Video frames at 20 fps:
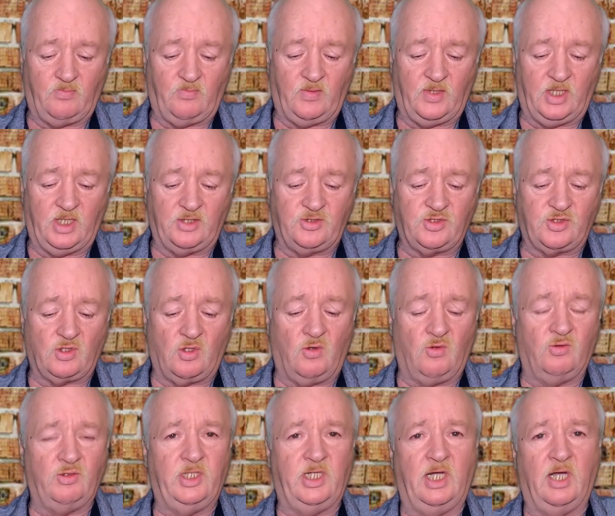it's
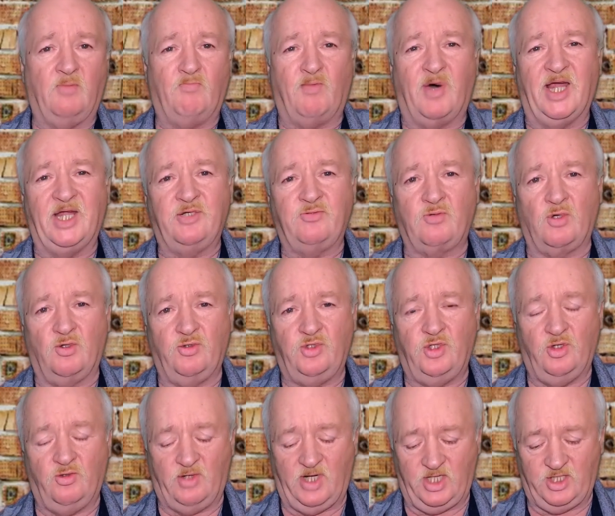only a micro
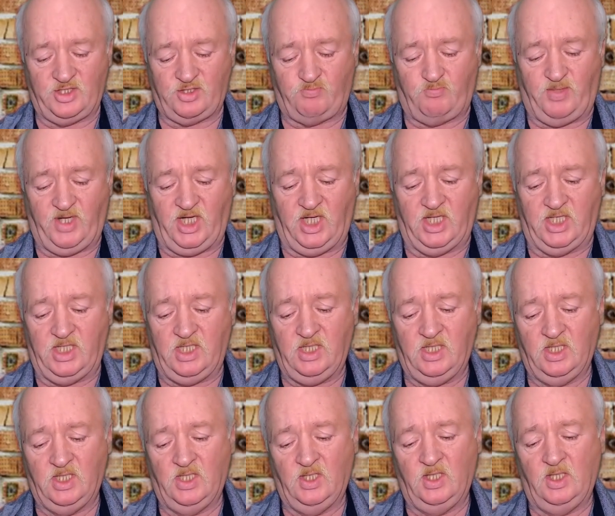USB
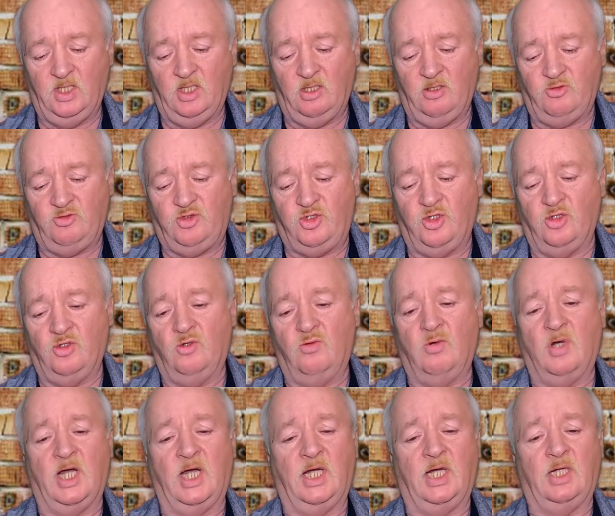
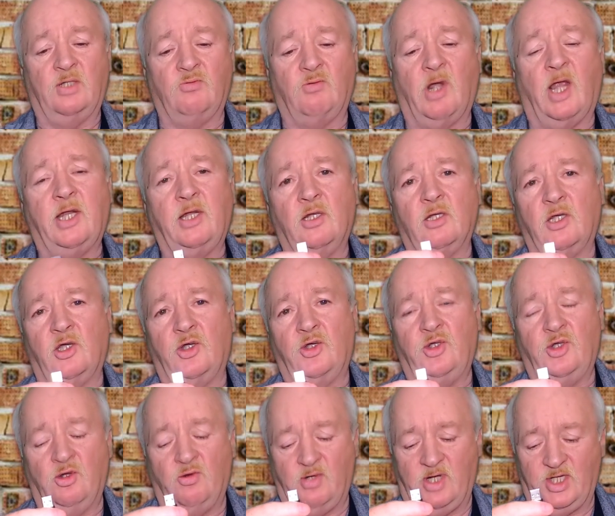to regular
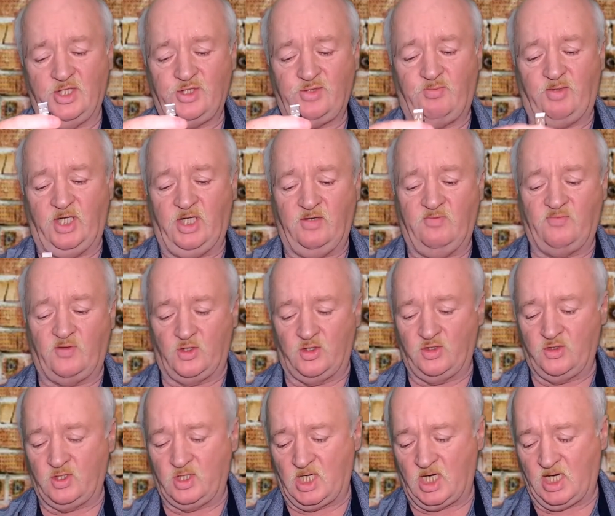USB
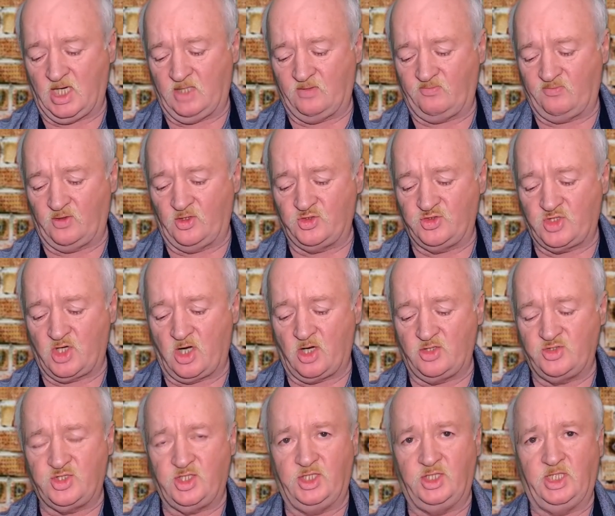for
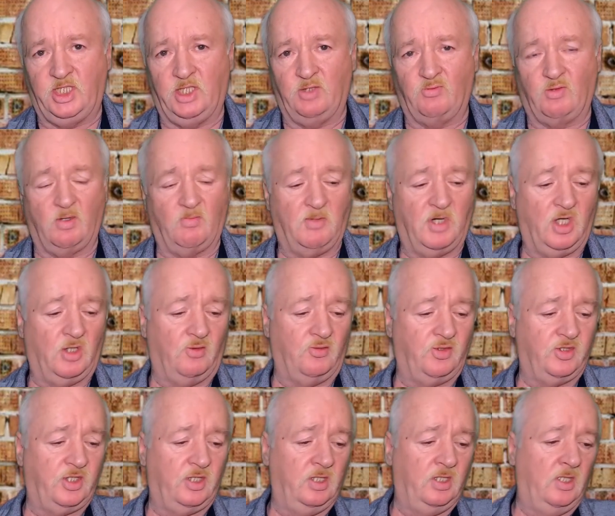charging the
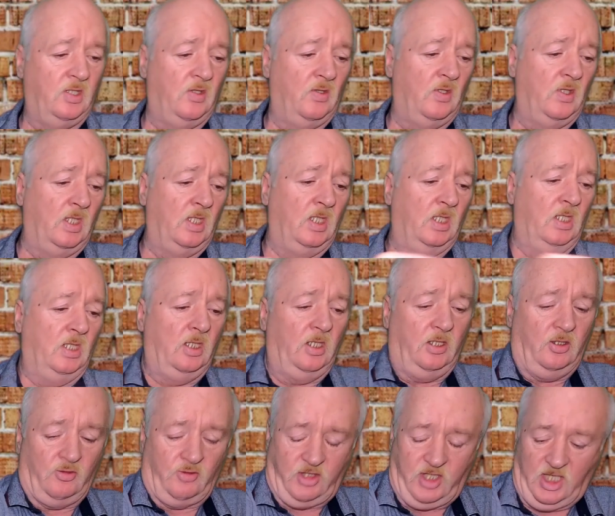remote.
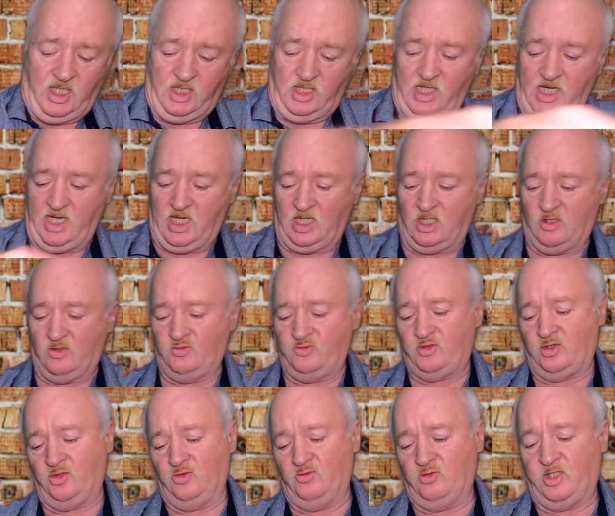Okay, now
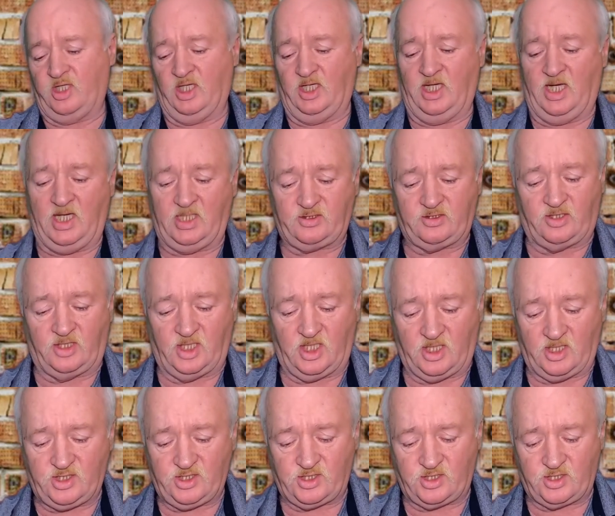to connect
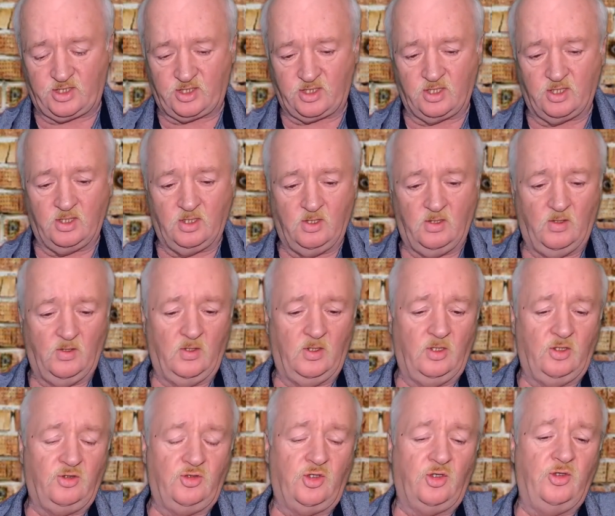this
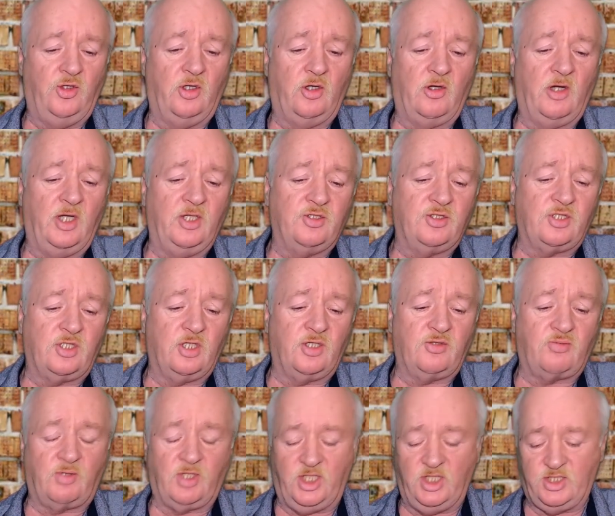to your Insta
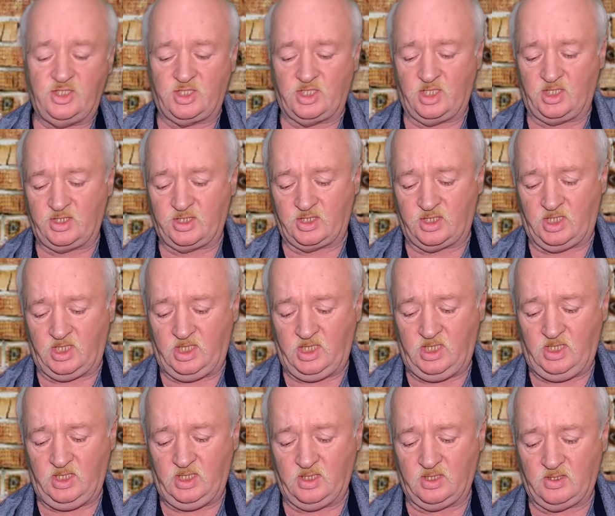
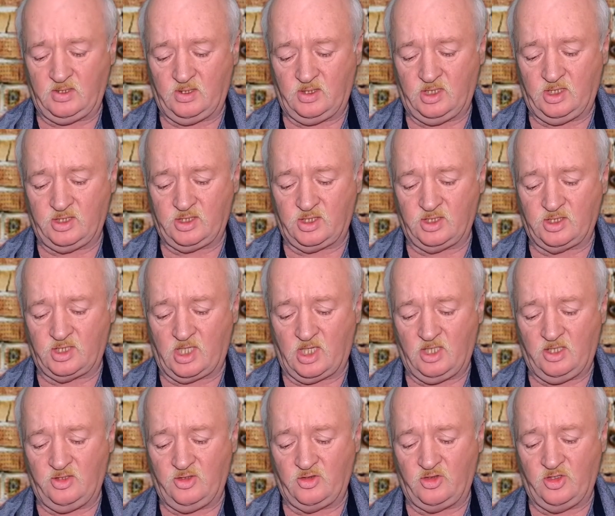360, this is
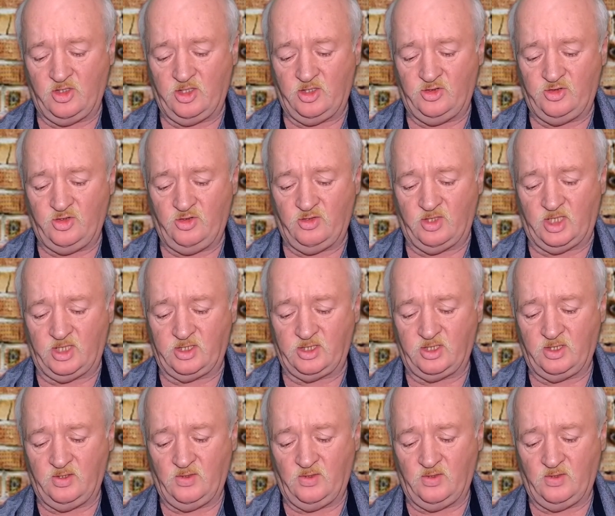how you're going to do it.